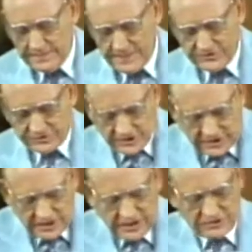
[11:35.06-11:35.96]

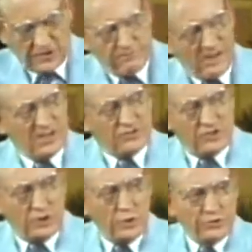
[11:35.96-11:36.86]
Sin is the biggest
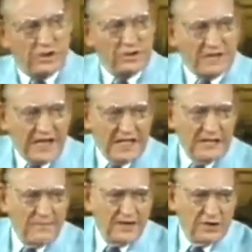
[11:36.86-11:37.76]
losing
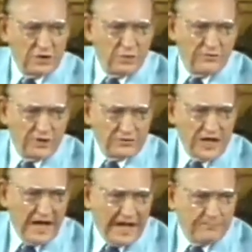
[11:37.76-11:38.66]
game in the universe,
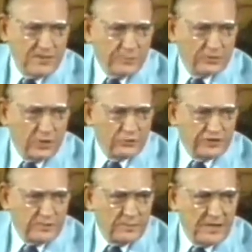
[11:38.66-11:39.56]
and people don't
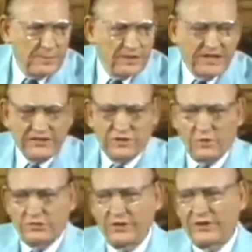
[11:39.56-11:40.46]
seem to be able to catch
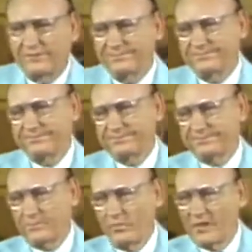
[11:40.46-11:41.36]
on to it.
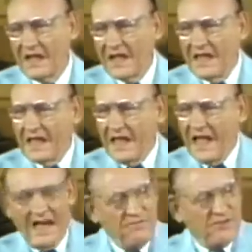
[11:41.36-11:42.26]

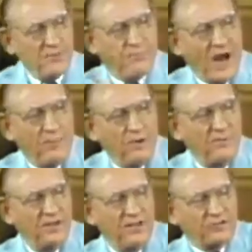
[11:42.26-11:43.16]
Every problem
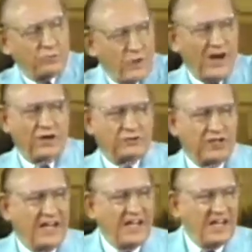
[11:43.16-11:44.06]
in this world
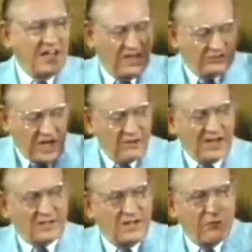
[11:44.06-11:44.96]
today is
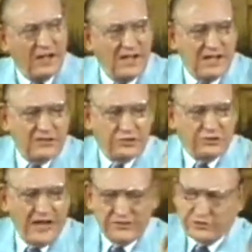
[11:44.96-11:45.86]
directly related to
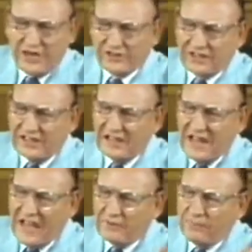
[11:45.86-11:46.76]
transgression
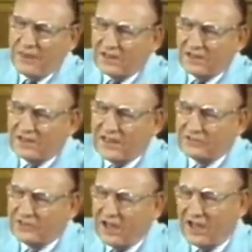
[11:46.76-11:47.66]
and rebellion
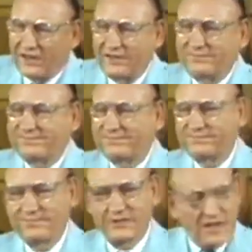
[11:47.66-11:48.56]
against God.
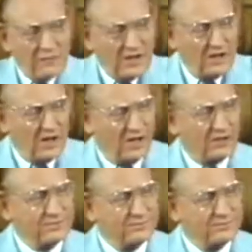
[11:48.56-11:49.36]
Is that right or not?